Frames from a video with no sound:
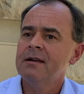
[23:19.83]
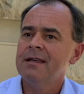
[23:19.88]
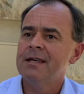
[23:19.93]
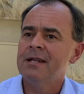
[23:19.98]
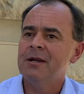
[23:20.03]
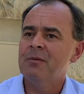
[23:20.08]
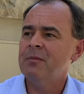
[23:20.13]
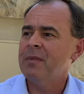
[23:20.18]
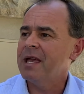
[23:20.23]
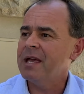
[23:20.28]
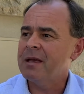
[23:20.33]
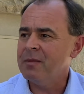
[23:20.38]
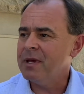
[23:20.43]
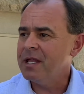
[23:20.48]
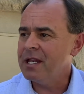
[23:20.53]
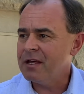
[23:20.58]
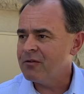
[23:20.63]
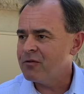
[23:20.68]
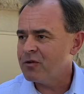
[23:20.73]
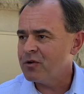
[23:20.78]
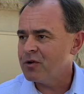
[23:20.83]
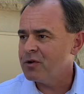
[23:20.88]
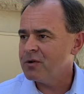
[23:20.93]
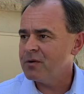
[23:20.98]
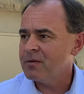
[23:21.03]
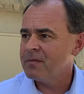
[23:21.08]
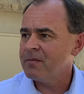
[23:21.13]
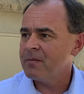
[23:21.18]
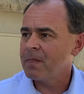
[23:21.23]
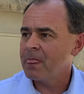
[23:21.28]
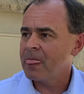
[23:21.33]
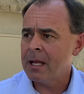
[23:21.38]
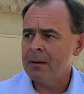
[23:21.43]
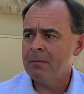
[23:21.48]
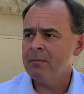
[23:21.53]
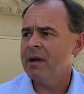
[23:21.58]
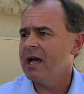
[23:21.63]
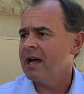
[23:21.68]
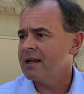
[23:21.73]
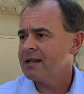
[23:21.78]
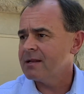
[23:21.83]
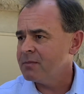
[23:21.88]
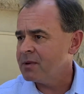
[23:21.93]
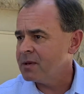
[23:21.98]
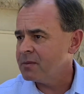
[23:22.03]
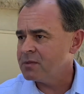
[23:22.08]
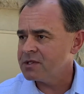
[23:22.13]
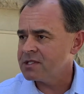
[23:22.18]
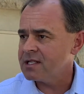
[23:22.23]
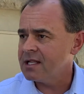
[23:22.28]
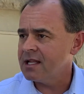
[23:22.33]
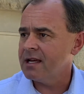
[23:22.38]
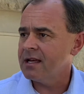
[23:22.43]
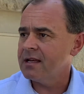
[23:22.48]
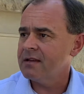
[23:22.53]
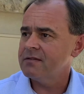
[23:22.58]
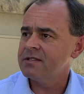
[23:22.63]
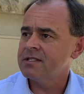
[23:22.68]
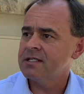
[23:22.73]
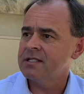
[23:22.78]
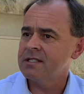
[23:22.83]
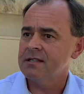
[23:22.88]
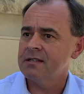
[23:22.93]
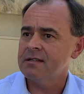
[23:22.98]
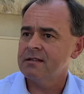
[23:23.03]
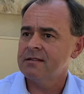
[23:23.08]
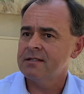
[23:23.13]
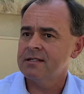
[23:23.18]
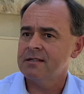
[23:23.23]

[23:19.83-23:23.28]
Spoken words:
you know, make meaningful impact in people's lives, to